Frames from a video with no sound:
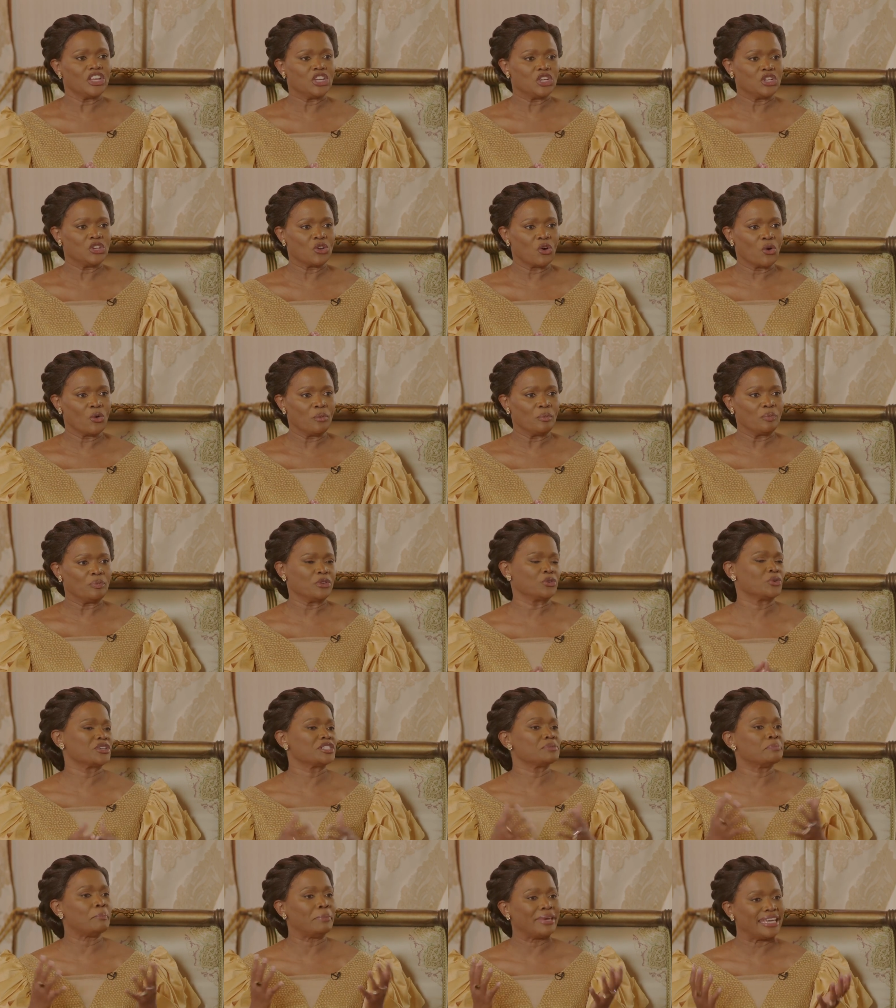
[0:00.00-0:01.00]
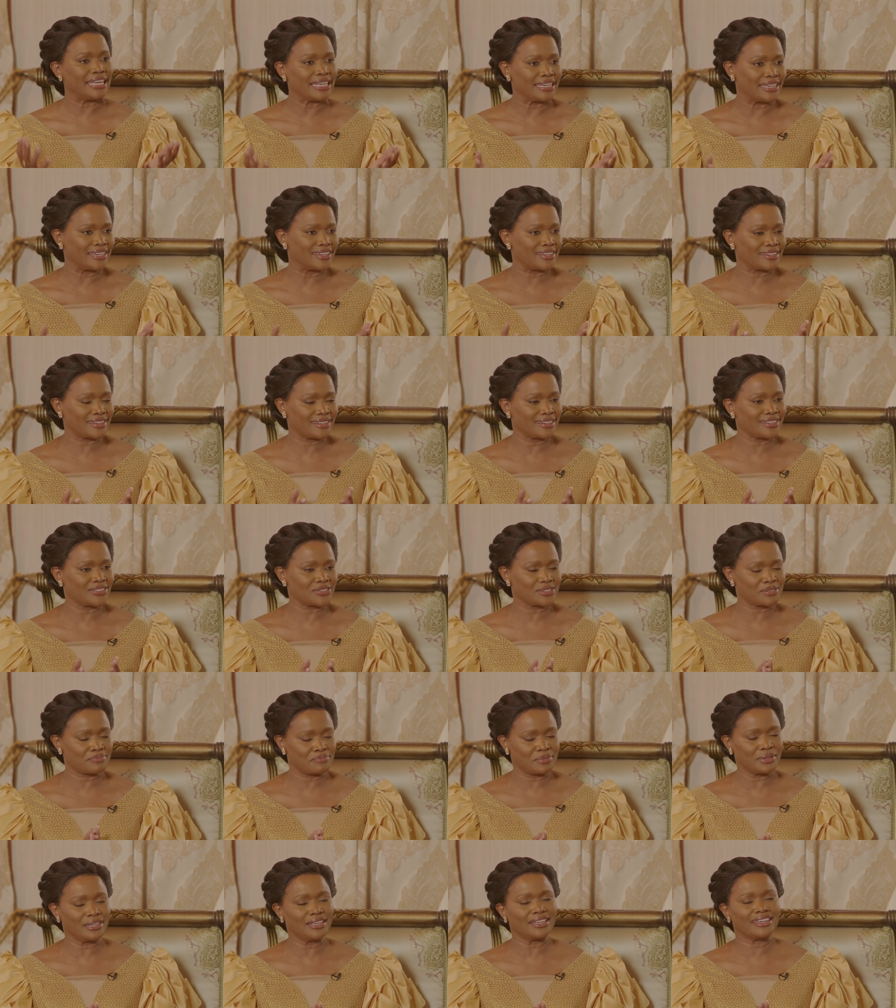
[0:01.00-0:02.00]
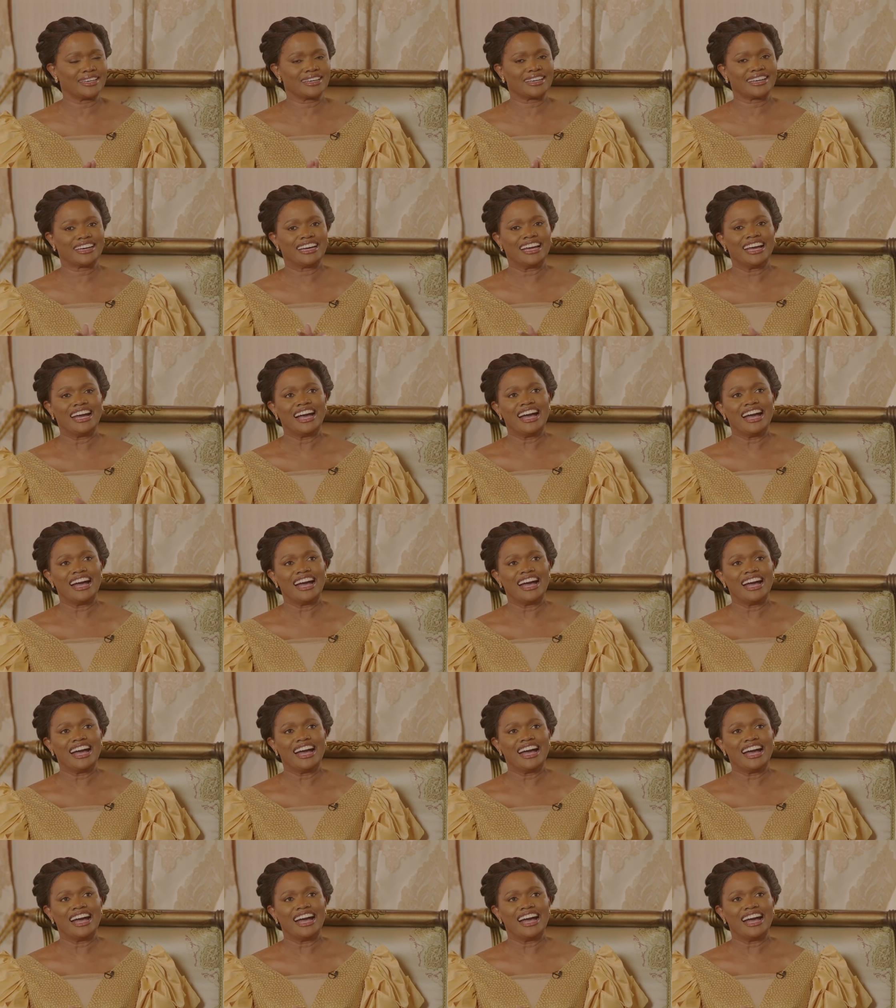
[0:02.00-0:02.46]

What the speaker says: It was big. It was big.